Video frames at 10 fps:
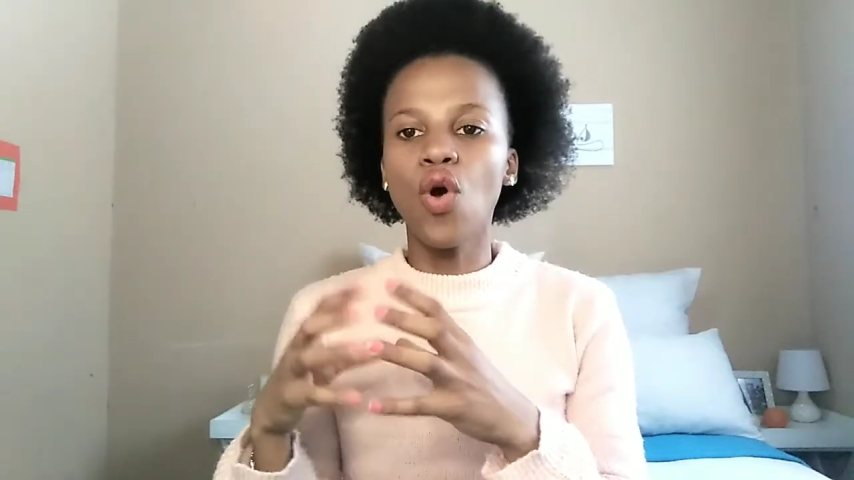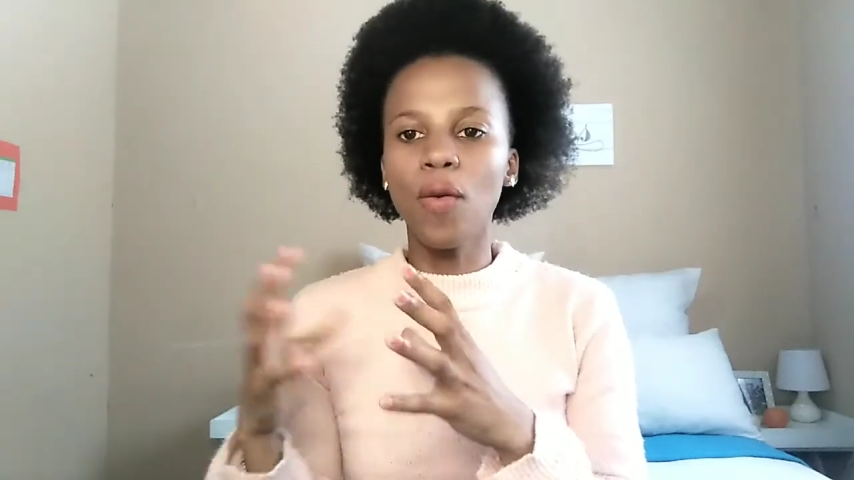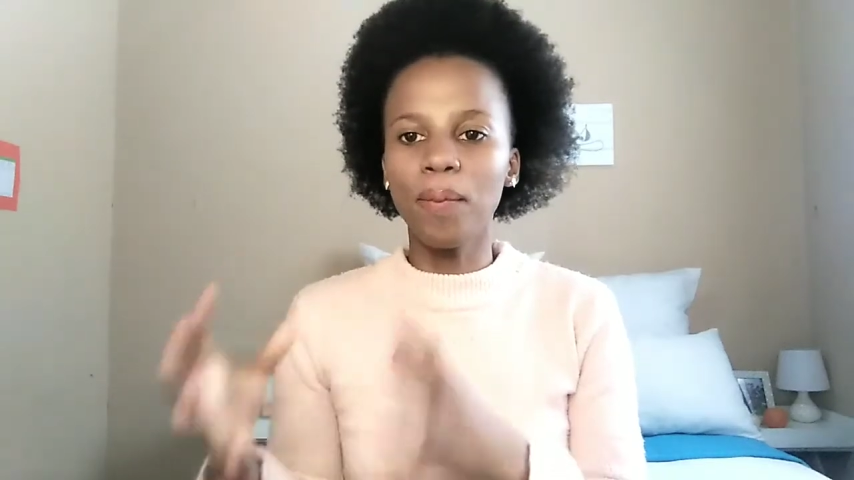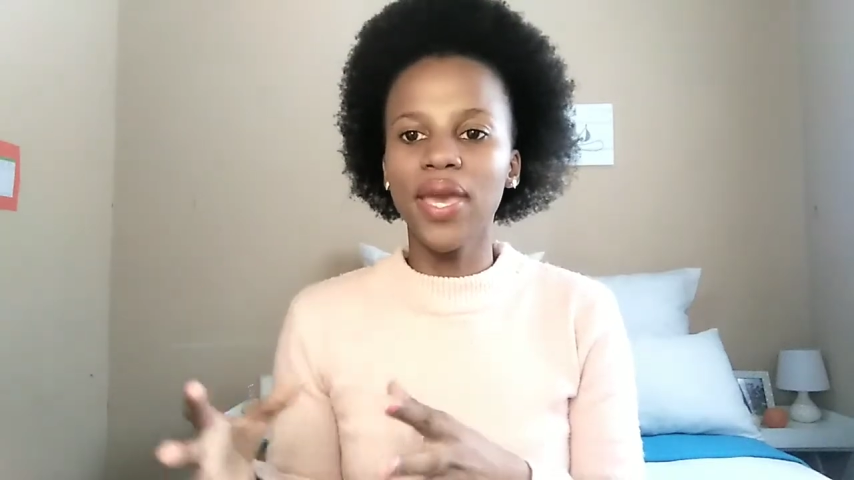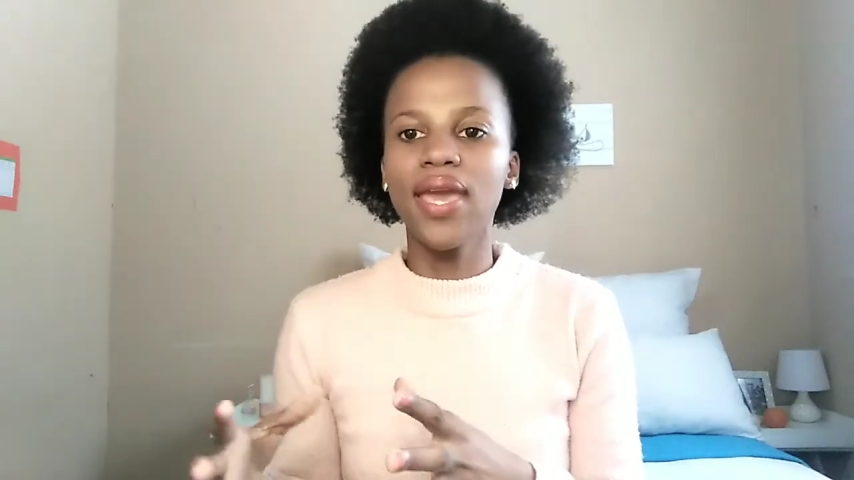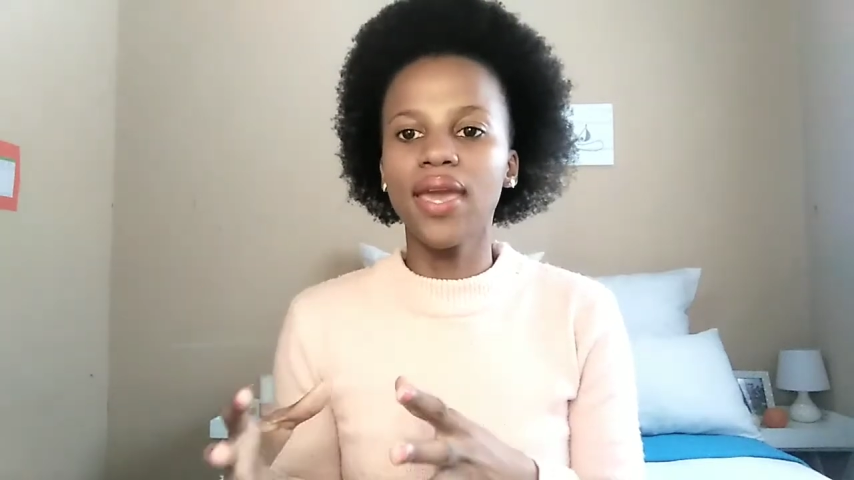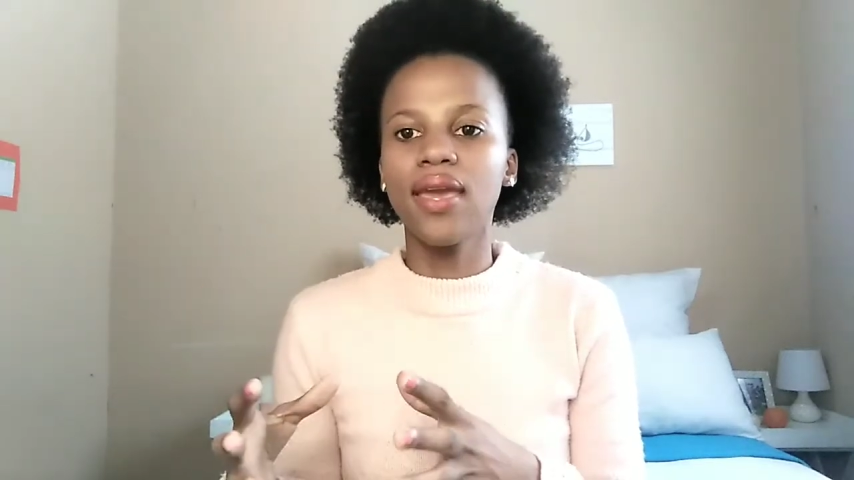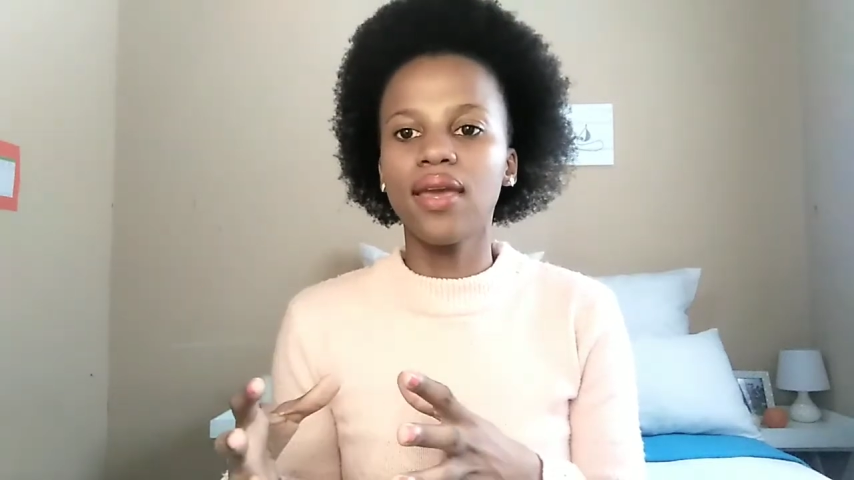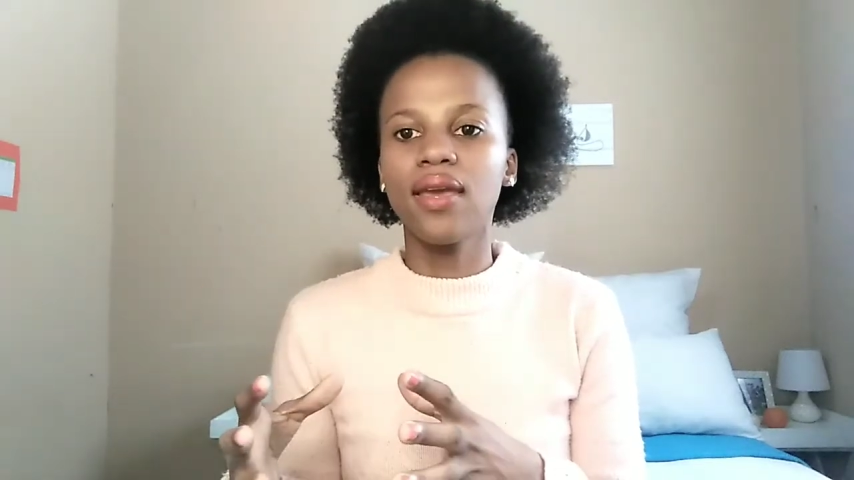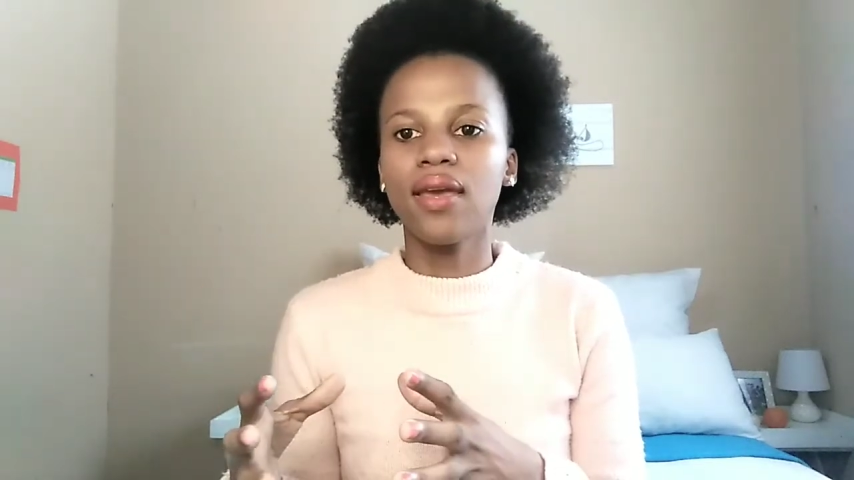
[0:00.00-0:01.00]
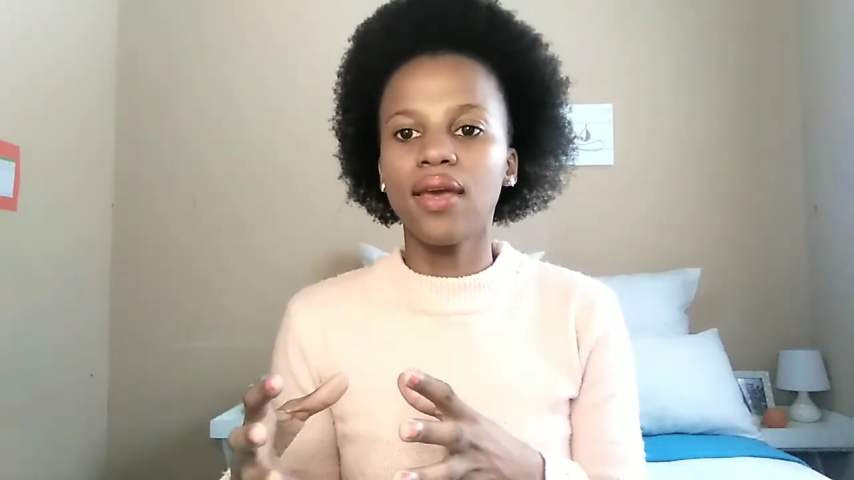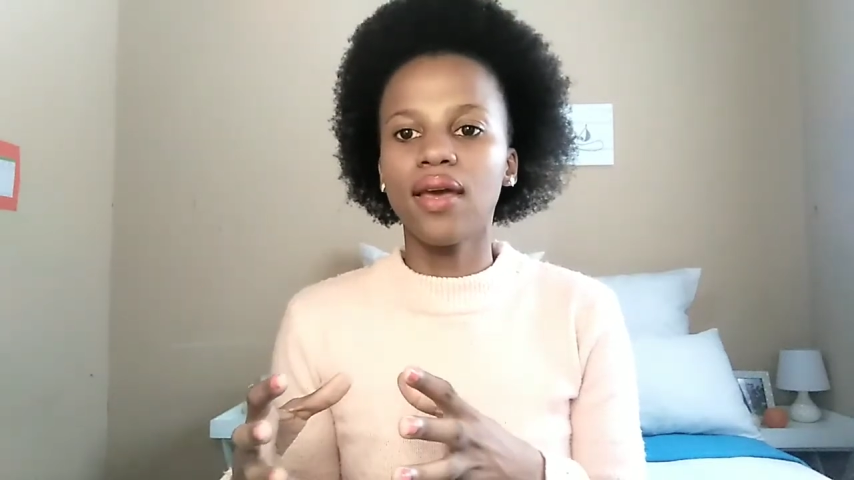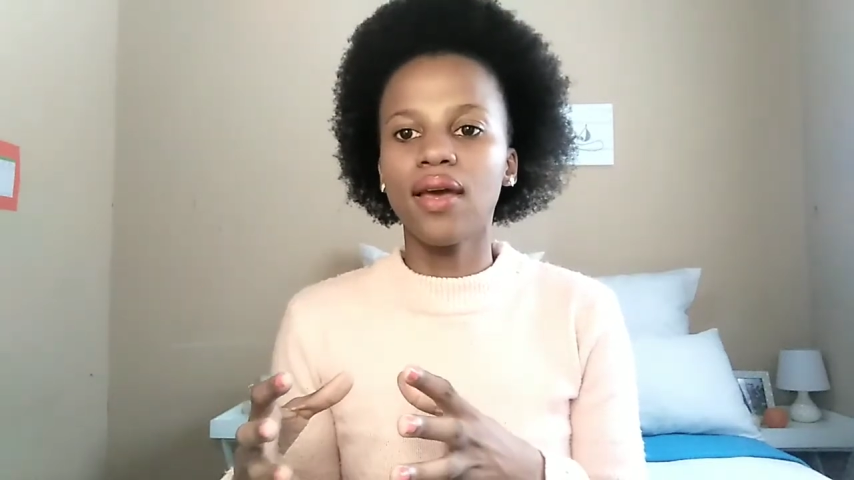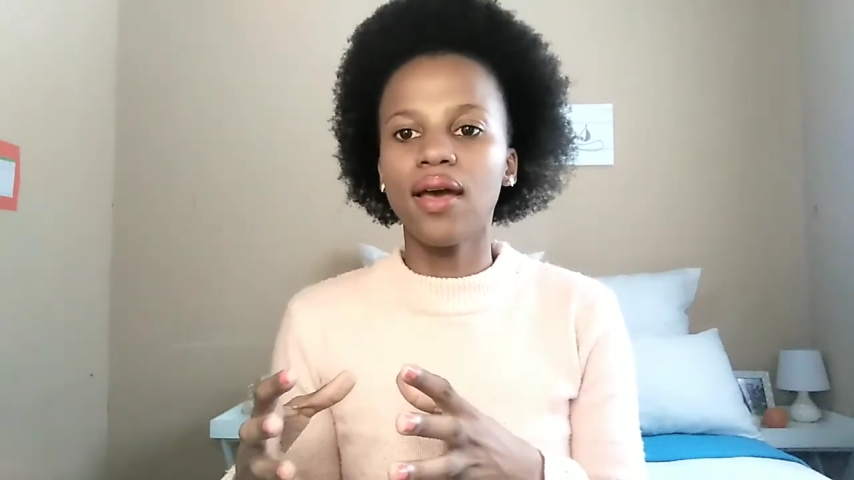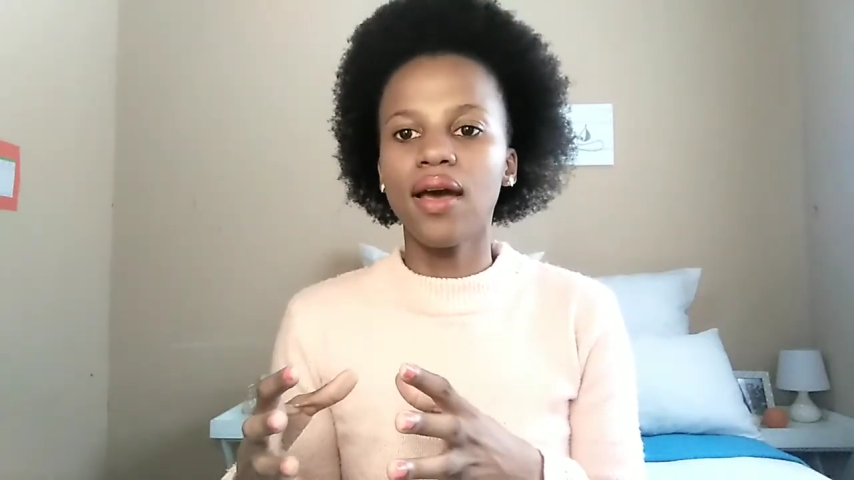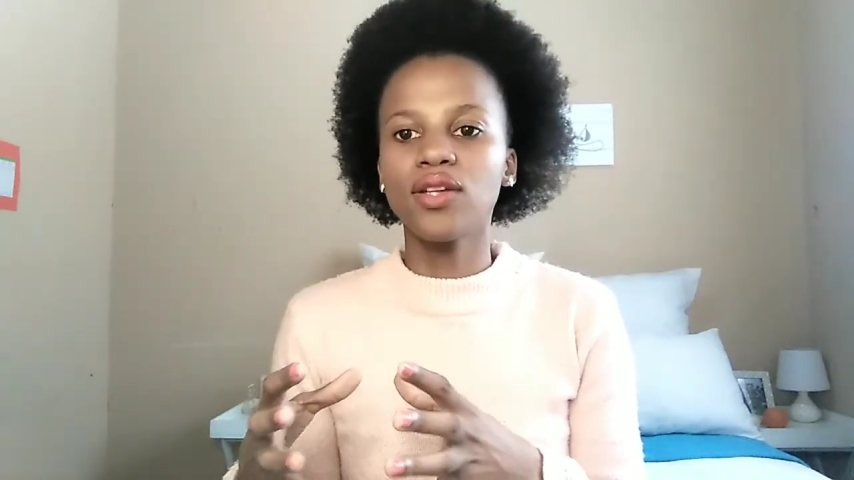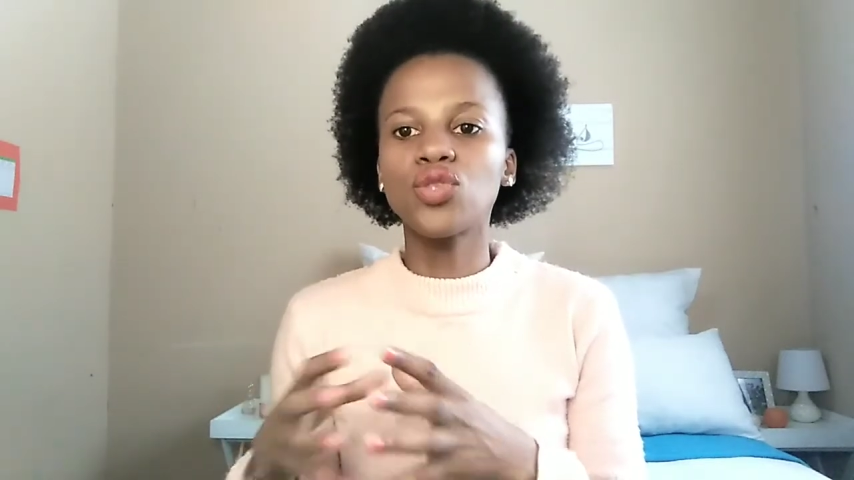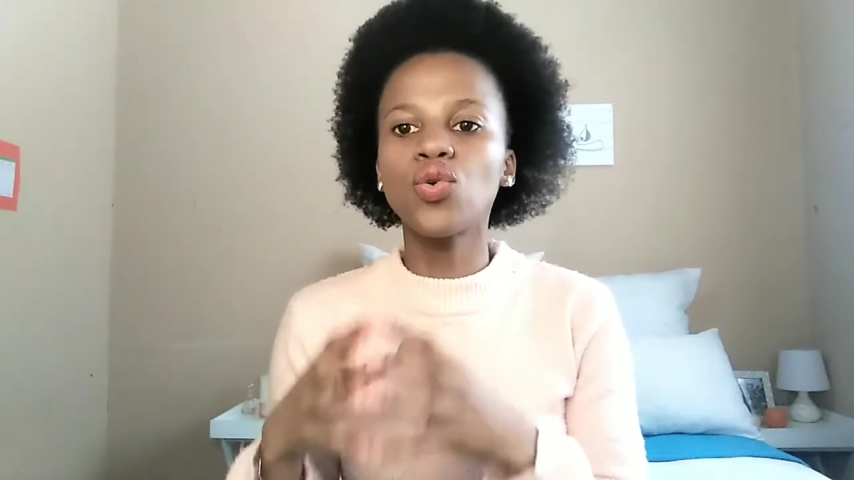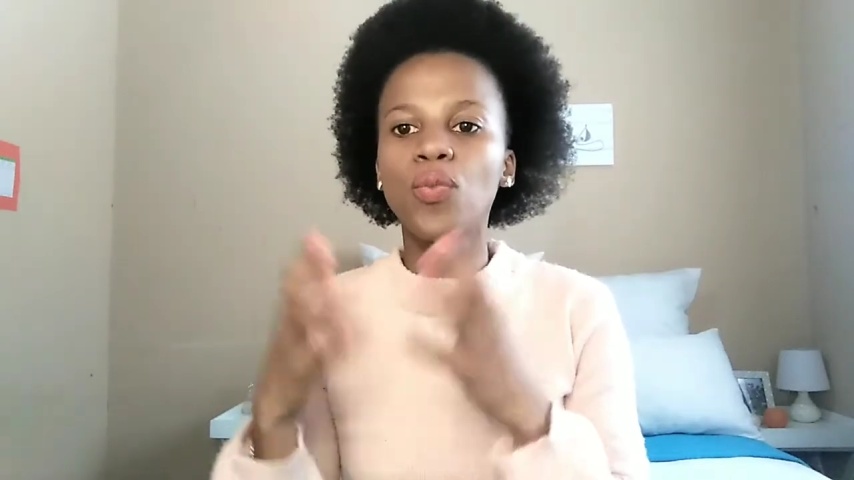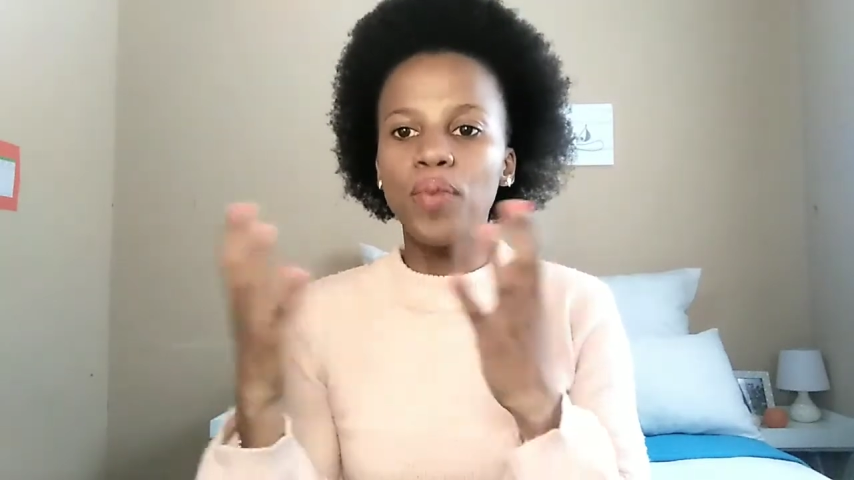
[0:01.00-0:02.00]
compare,
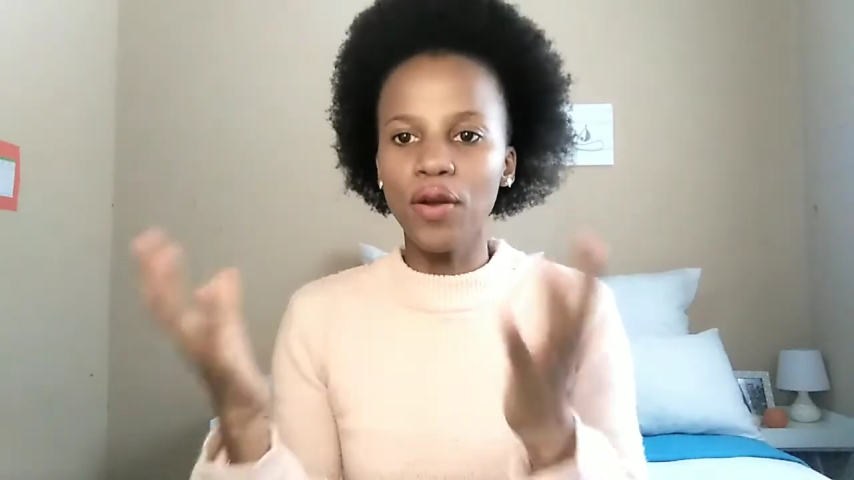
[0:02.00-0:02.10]
to